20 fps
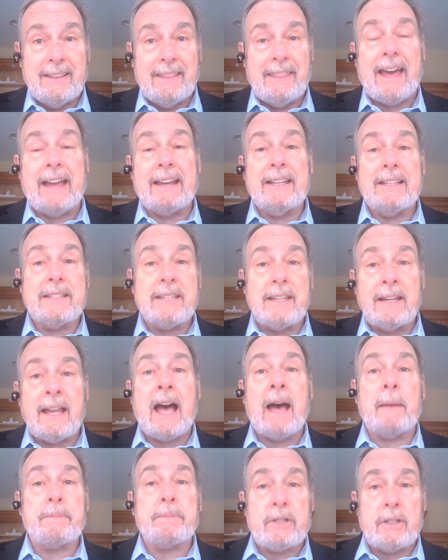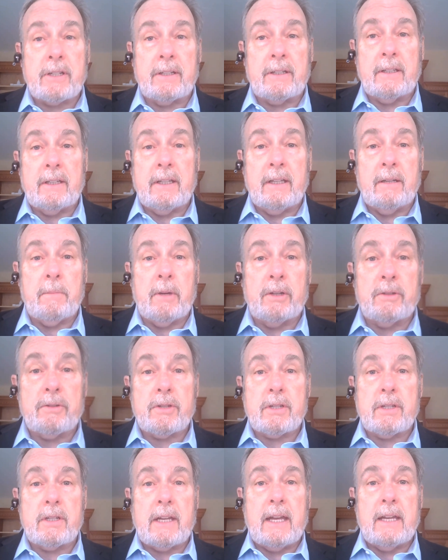That is an option in
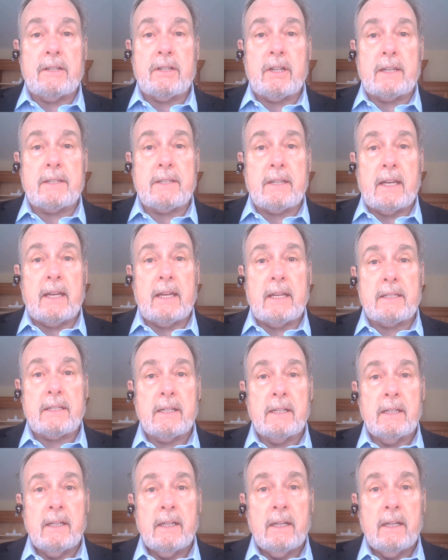most HSAs,